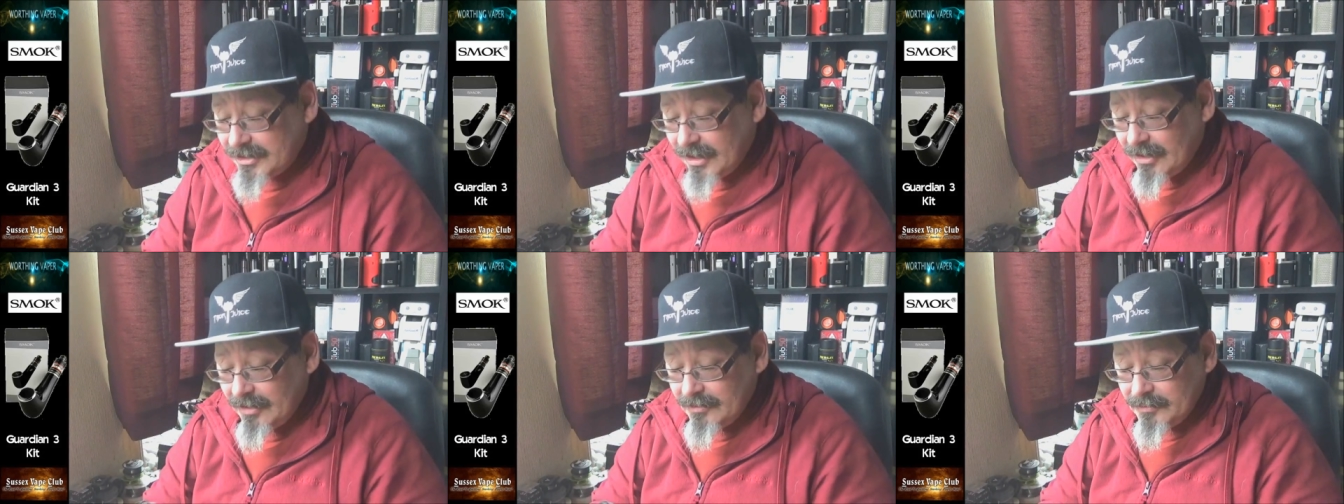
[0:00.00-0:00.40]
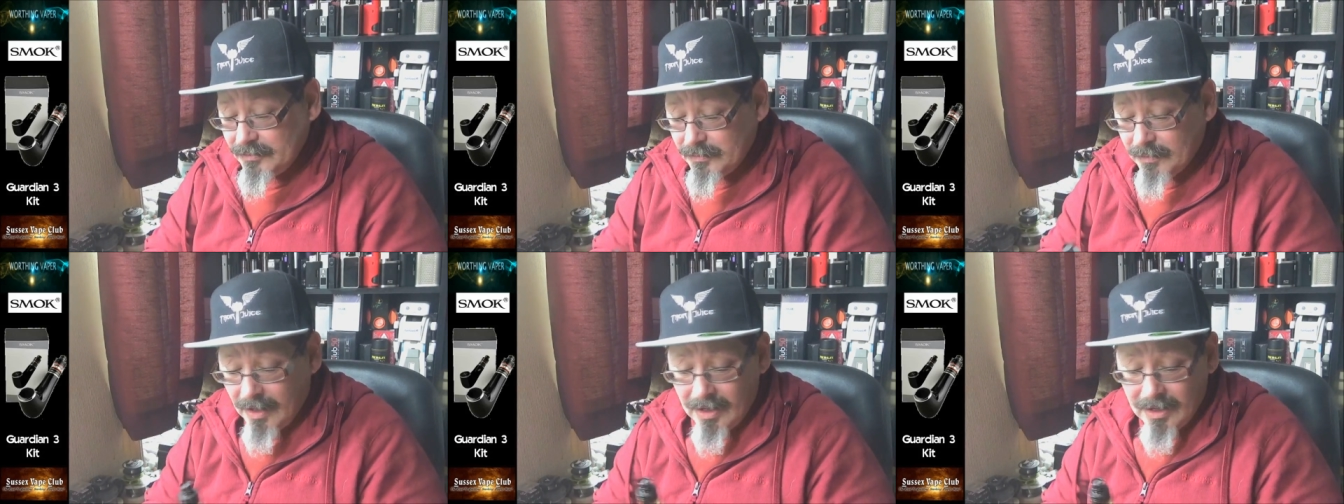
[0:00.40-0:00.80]

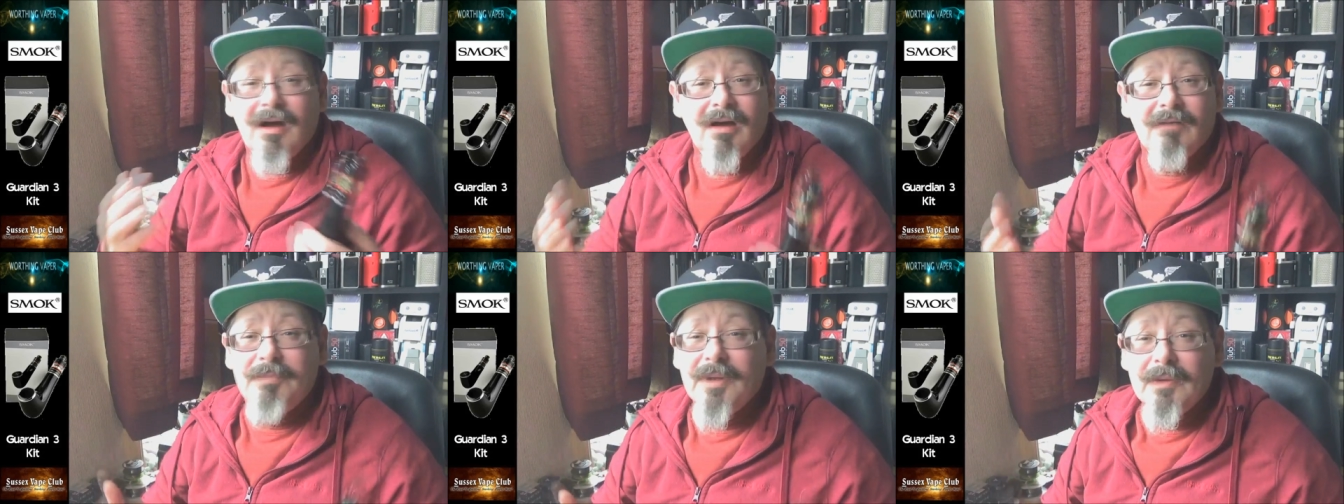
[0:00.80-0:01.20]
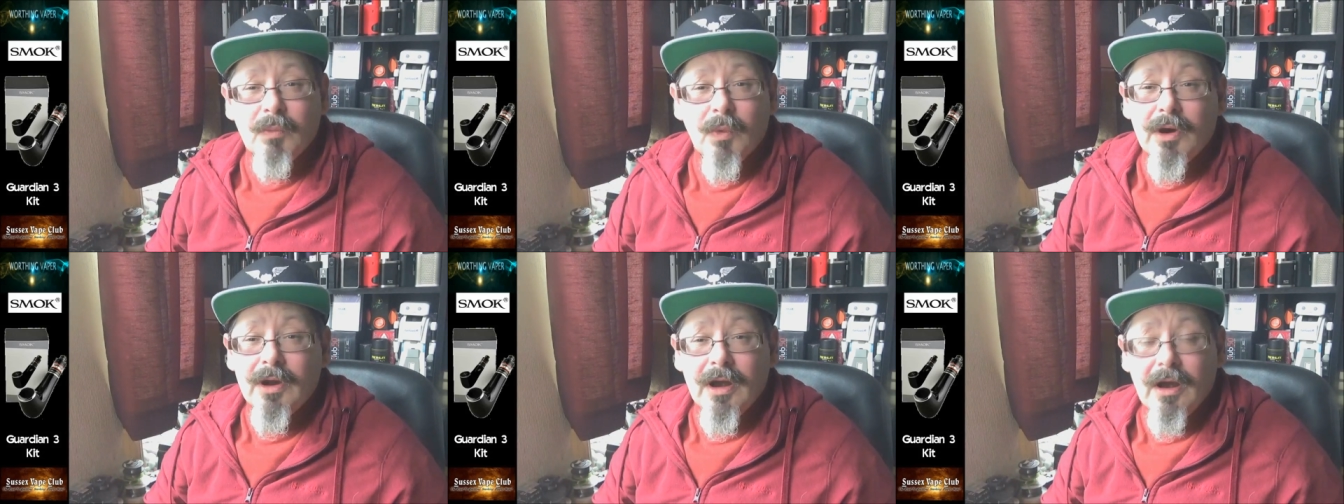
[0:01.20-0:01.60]
so uh, I've been
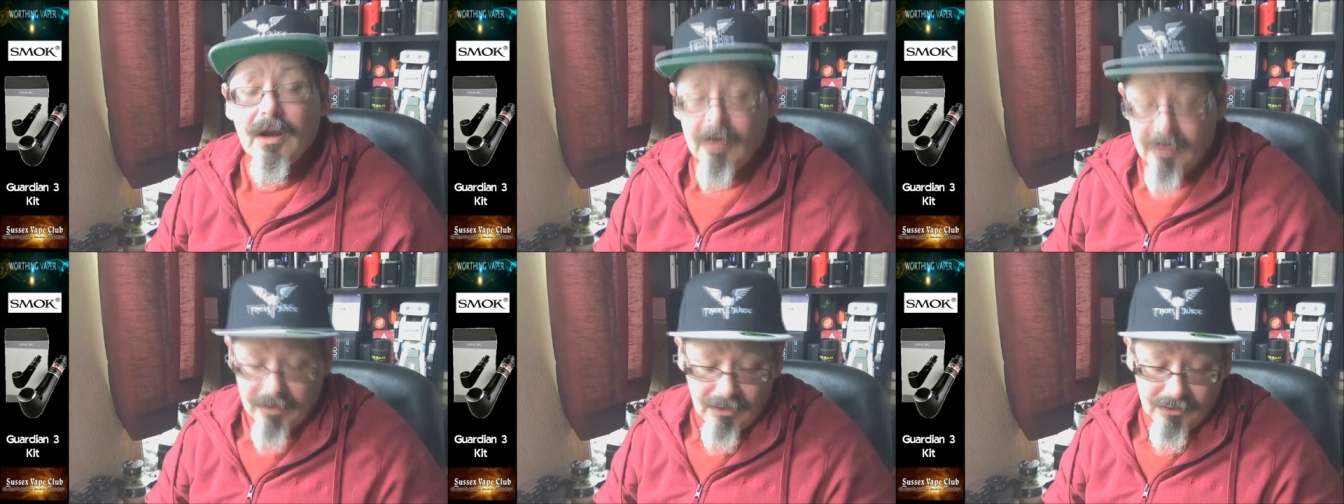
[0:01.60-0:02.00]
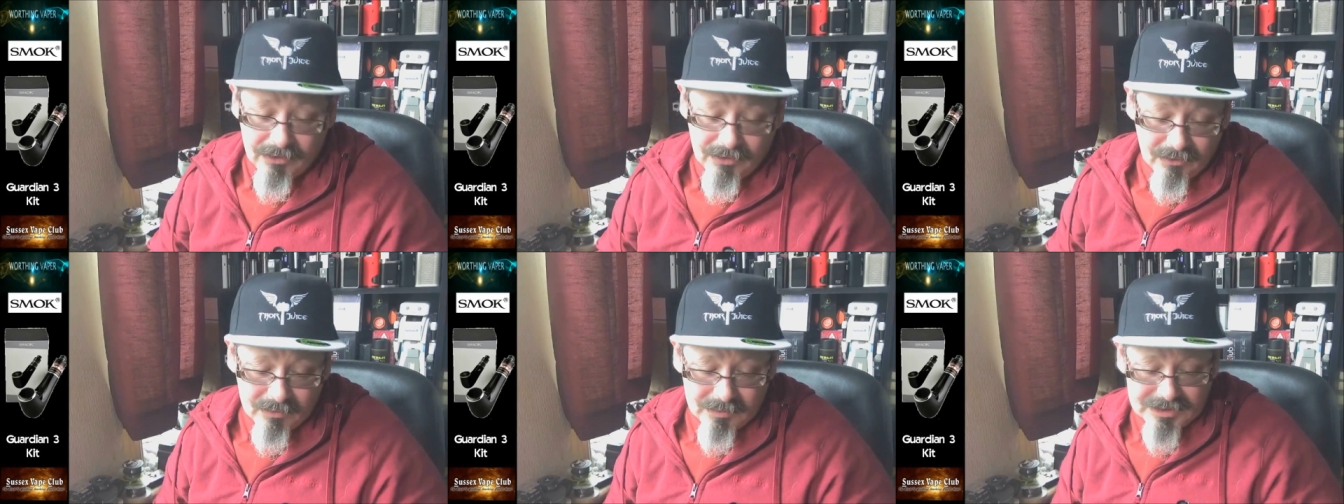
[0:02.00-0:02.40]
without, and I
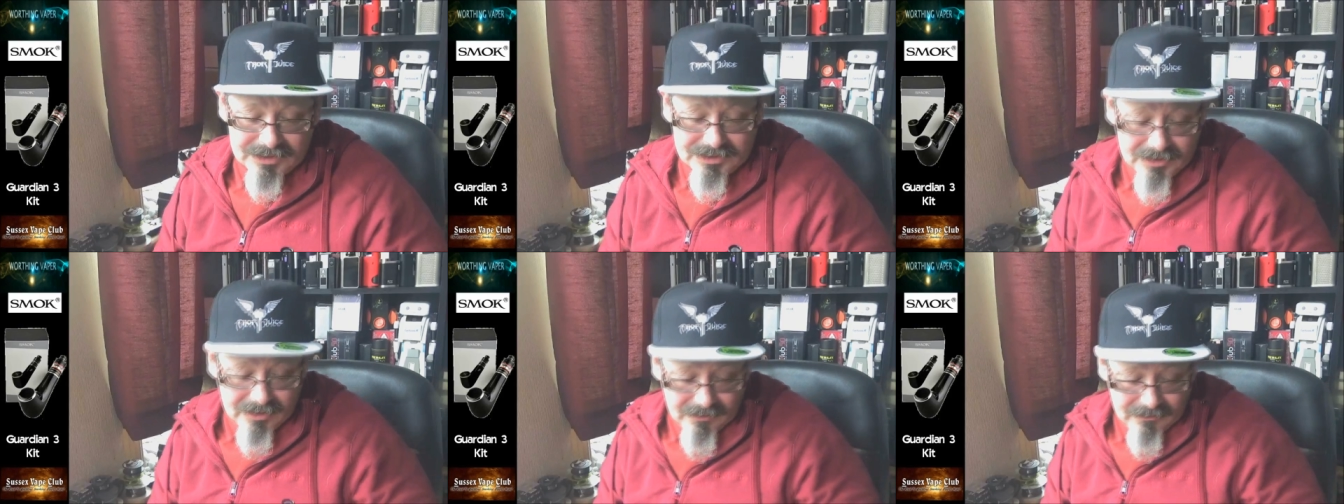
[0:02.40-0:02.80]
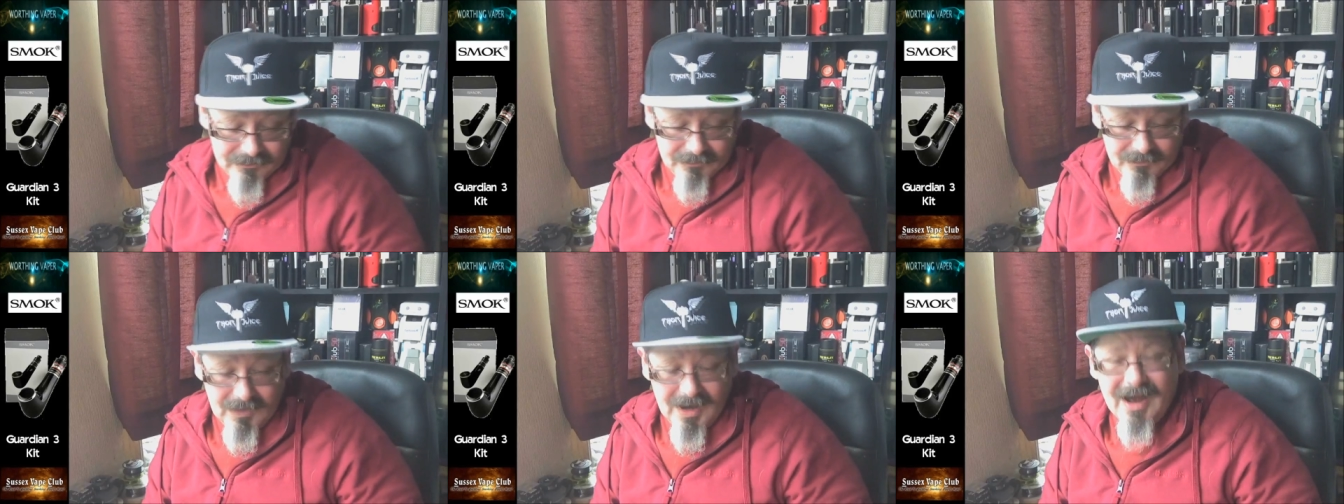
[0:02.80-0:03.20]
thought to myself,
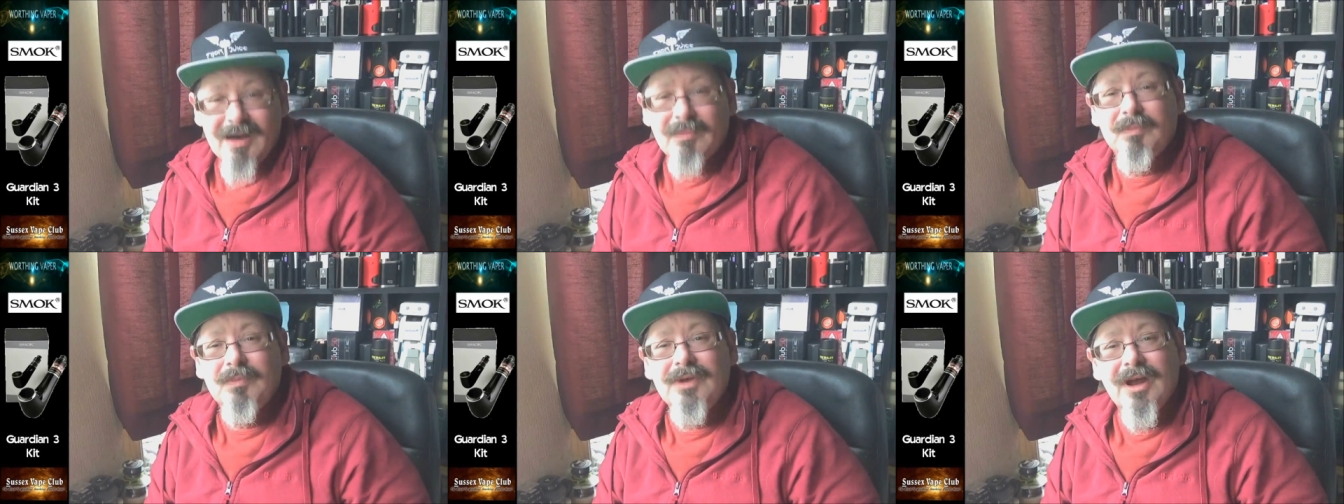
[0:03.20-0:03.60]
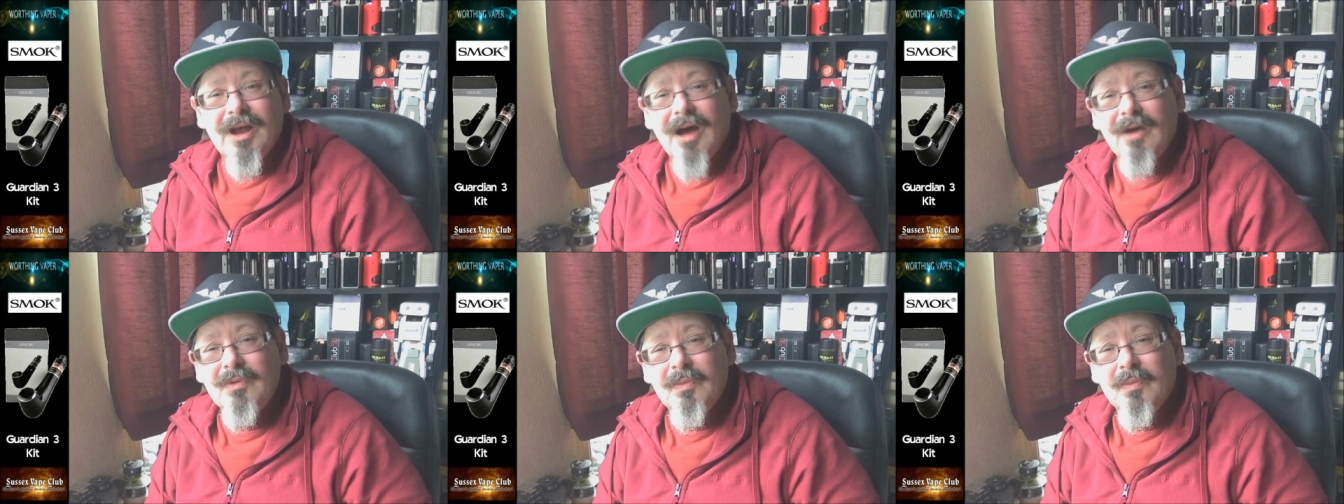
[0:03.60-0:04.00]
well, you
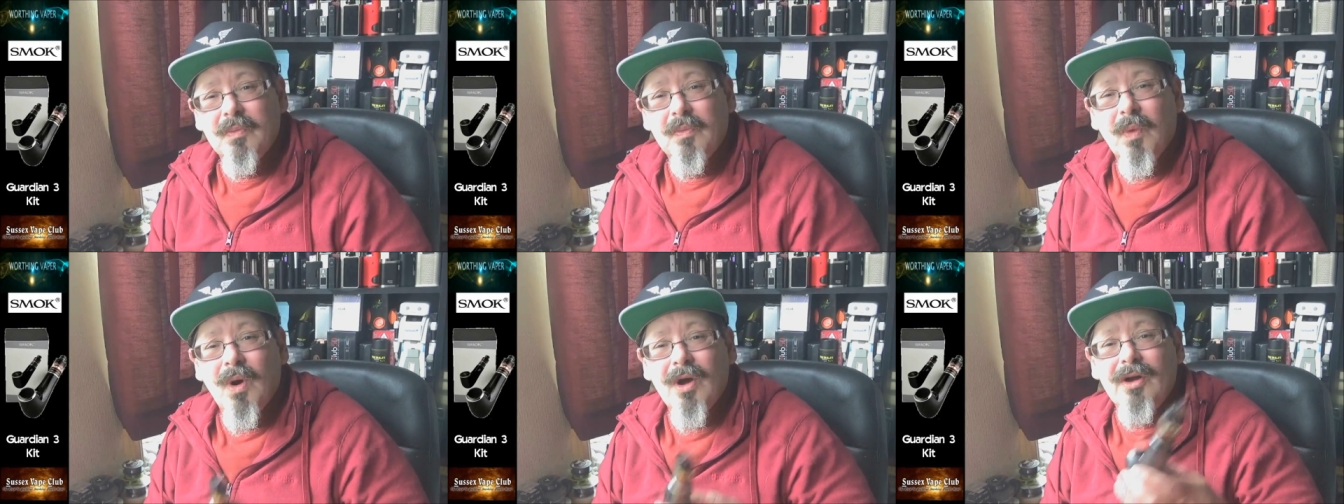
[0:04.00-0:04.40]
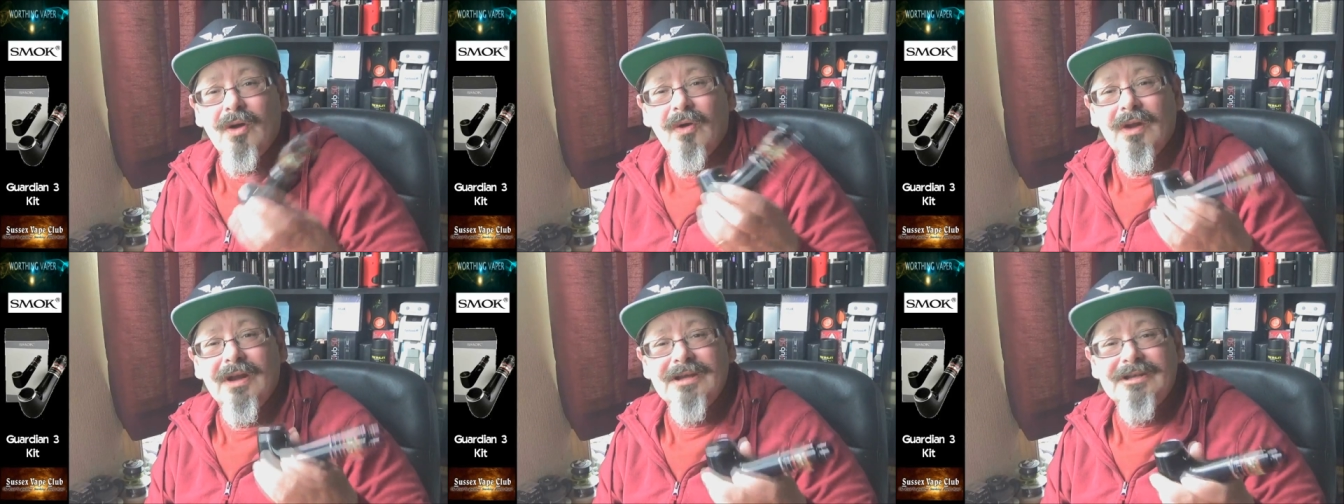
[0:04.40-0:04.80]
know, why
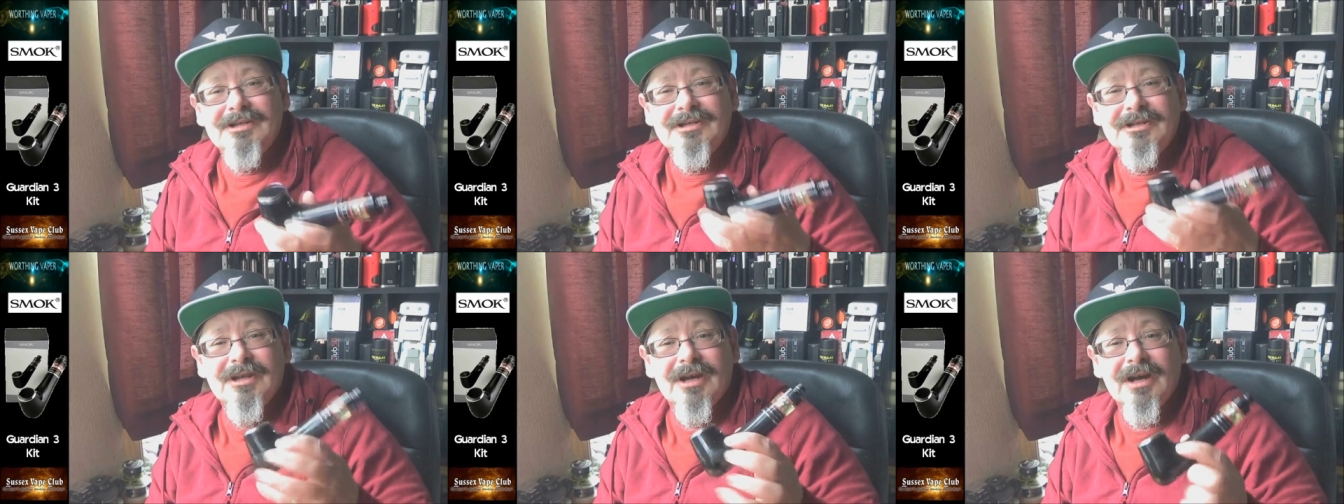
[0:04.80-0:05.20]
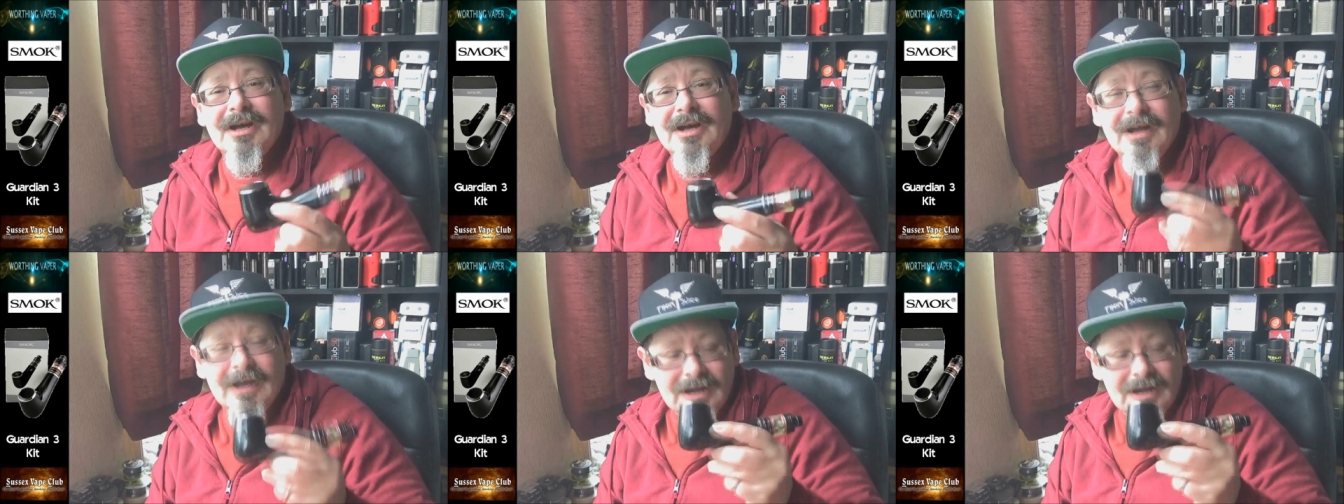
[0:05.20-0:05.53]
not? Let's uh,